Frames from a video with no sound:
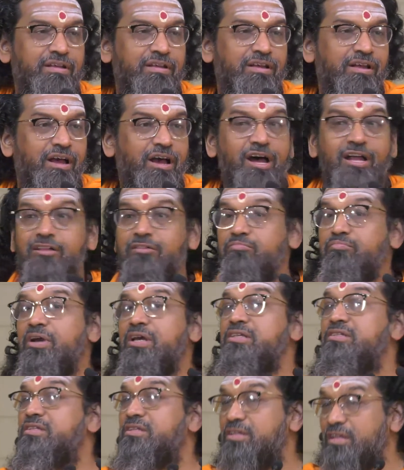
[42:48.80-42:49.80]
Atma
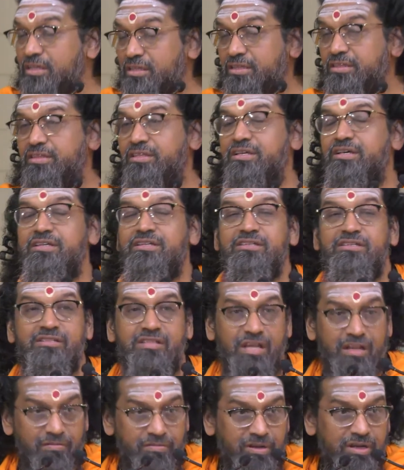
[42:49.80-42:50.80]
is nitya,
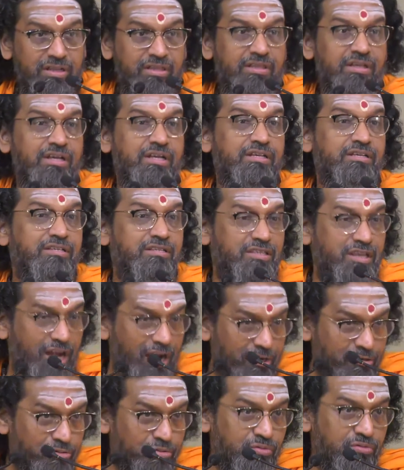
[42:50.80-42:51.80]
sarvagata,
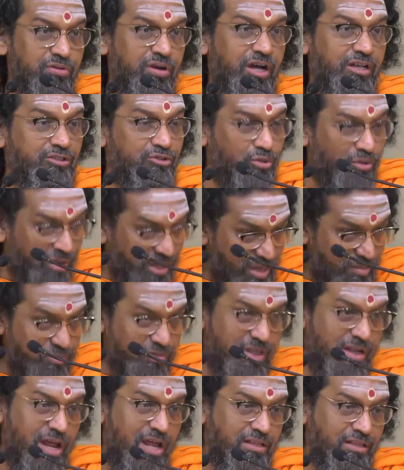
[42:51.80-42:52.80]
sthanu, achulayam
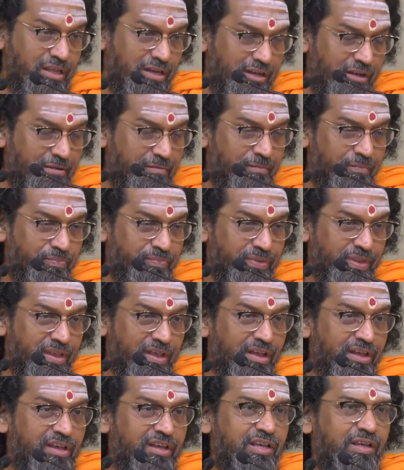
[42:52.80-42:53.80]
sanatana.
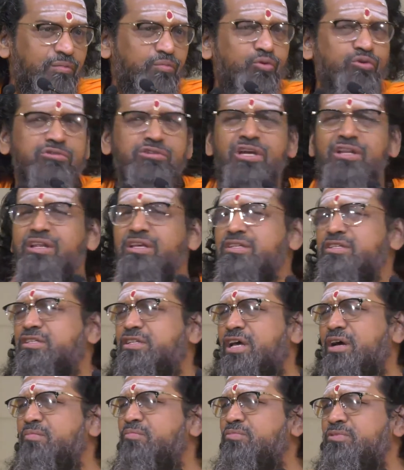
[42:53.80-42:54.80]
Emotion has
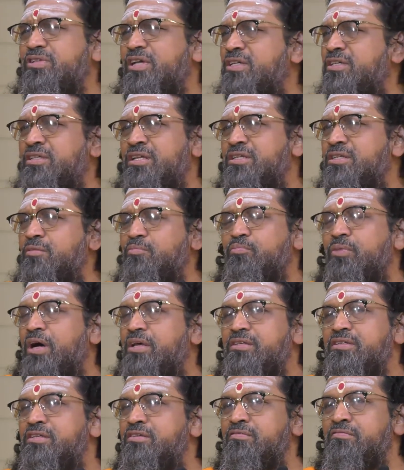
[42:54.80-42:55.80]
come just as a
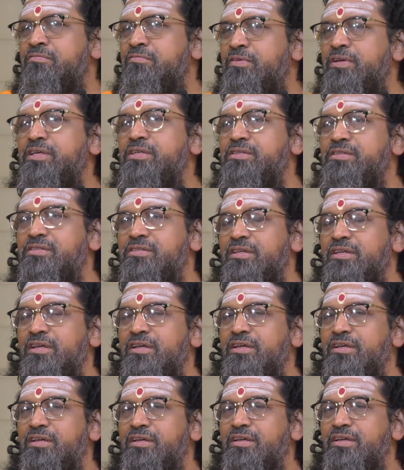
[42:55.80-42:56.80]
passing phase.
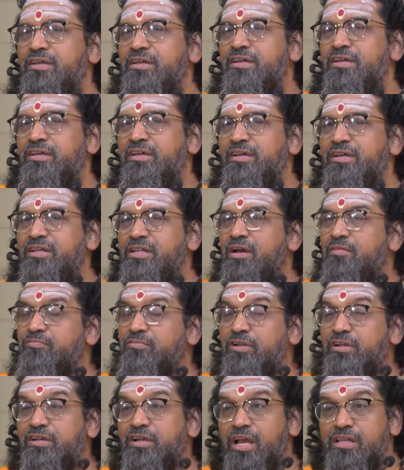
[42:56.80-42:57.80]
And
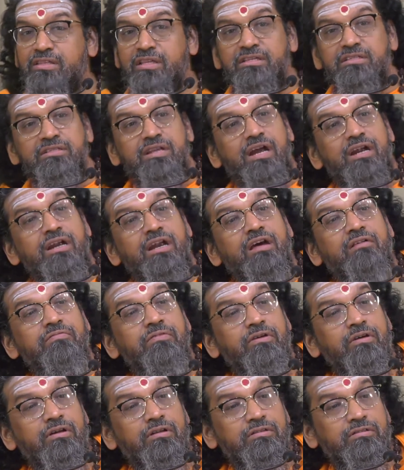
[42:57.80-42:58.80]
after crying, they start
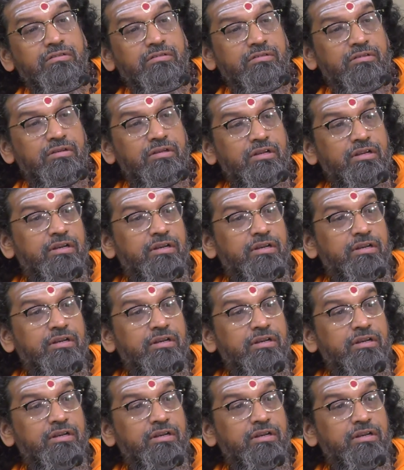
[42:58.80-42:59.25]
laughing also.